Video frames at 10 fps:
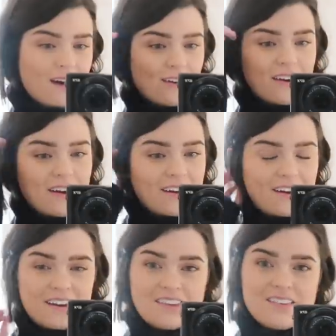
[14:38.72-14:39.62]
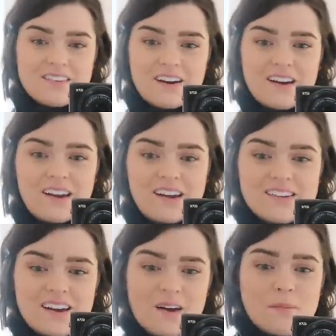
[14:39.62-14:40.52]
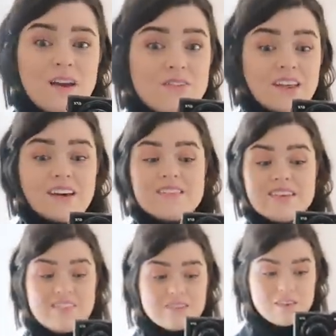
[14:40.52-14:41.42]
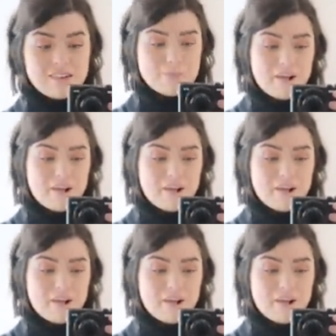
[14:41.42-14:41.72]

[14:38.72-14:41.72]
out at the side. Um, even the accessories are